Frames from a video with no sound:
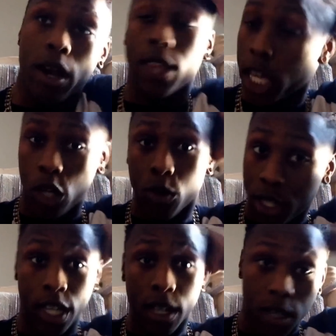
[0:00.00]
that you
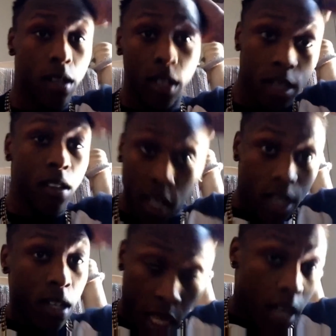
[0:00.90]
didn't
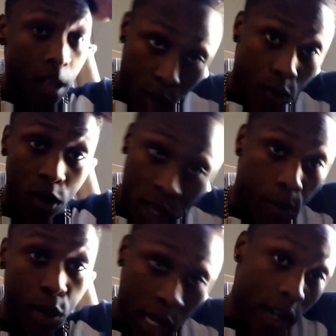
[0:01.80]
really
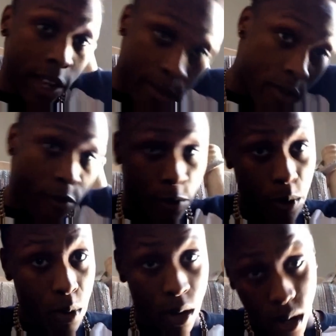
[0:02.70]
put your hand
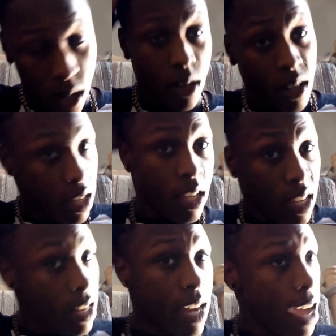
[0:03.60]
before.
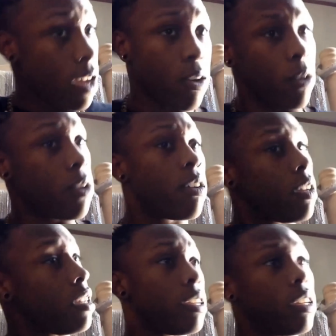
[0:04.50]
Now,
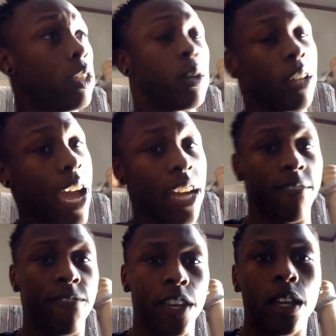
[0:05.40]
you can kind of
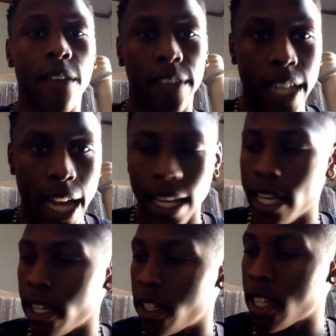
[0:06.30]
feel if it's kind of getting
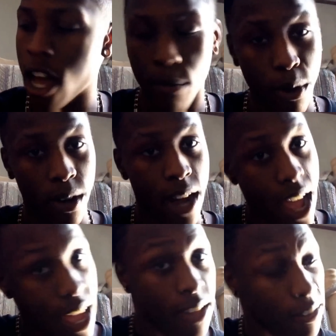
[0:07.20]
your scalp or not.